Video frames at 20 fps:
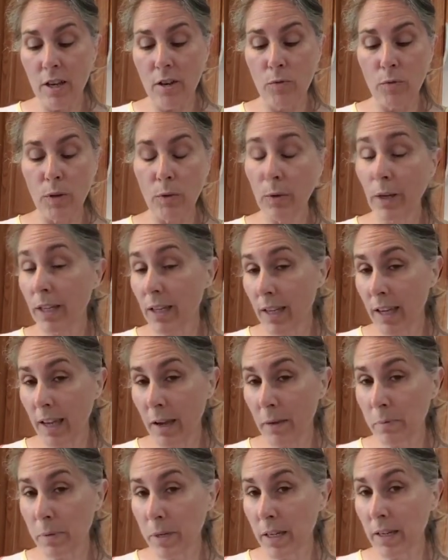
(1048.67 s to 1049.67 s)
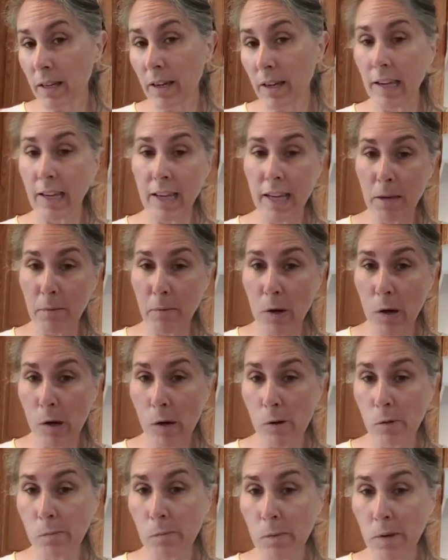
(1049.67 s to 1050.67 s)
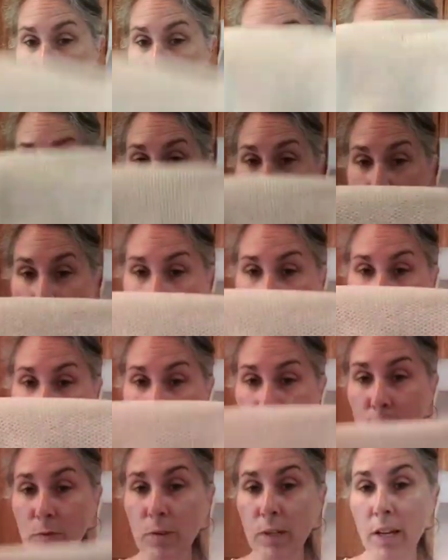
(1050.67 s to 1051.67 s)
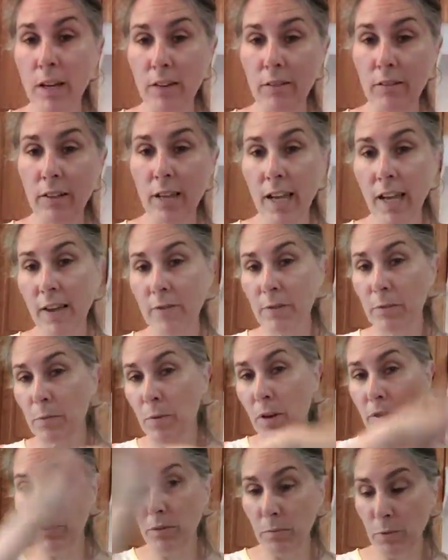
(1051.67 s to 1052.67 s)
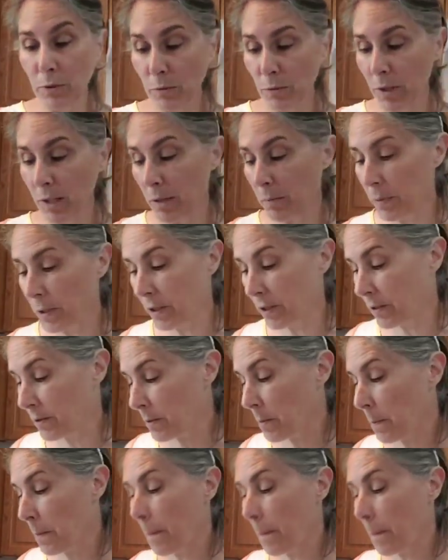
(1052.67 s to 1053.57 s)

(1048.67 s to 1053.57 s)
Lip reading: We went camping. I came home. I still have this one out. I haven't brought the blue one up here.